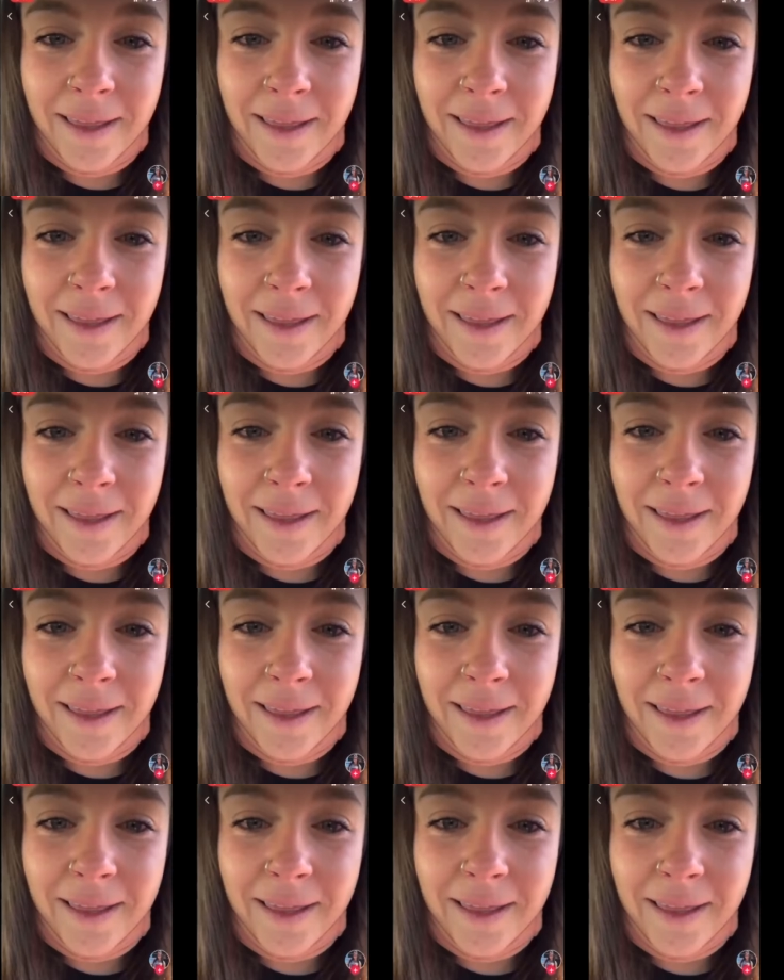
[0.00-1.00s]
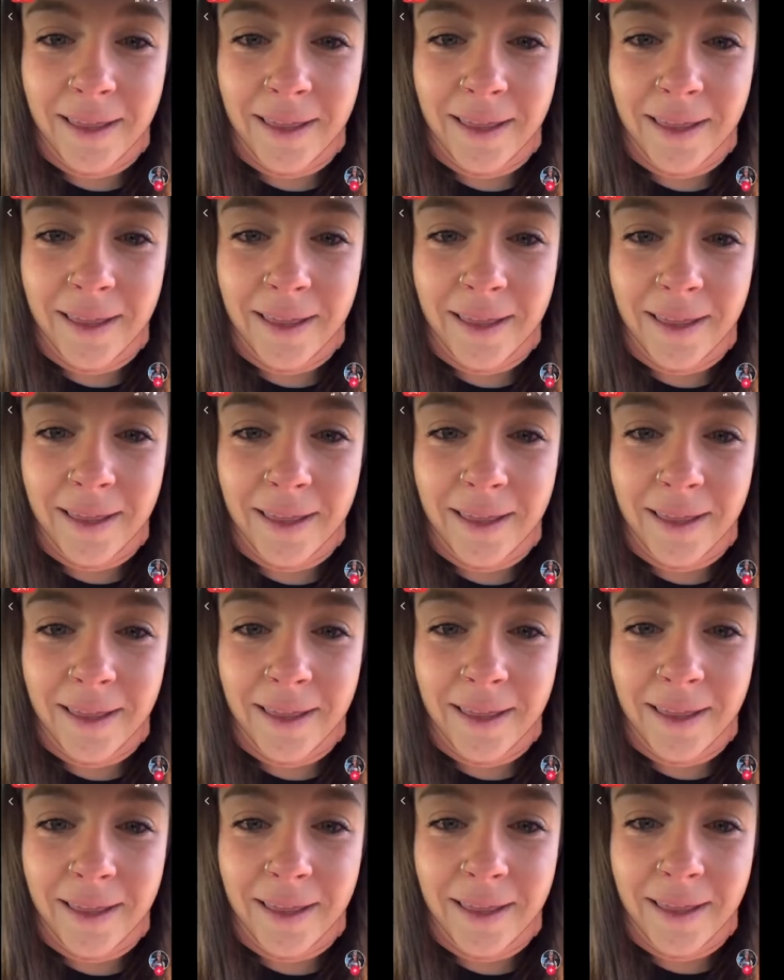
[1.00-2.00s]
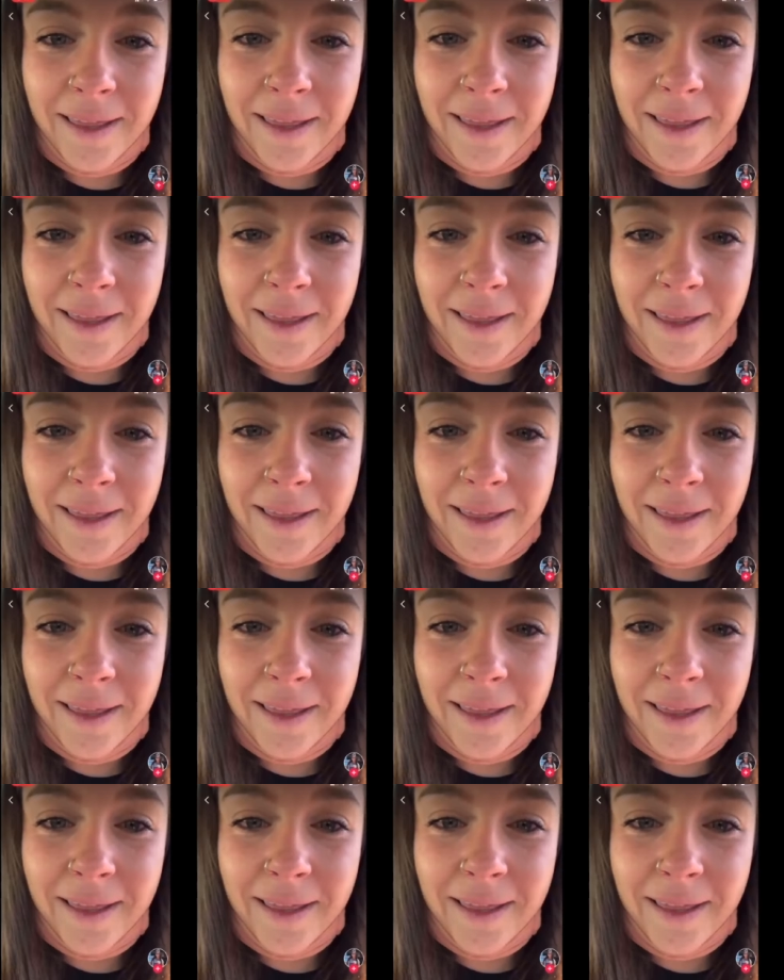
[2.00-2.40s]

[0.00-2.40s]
(no one is talking)